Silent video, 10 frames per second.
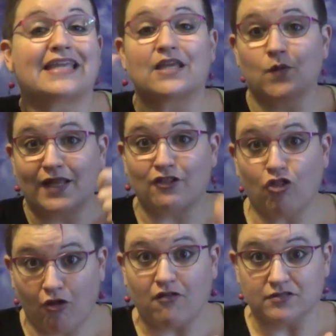I meant the
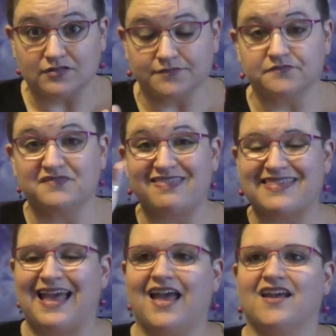actual loss of
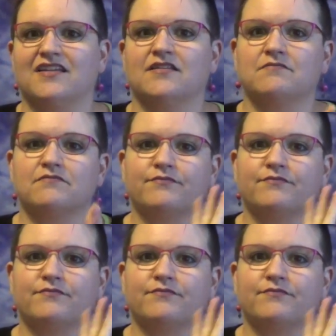your hearing.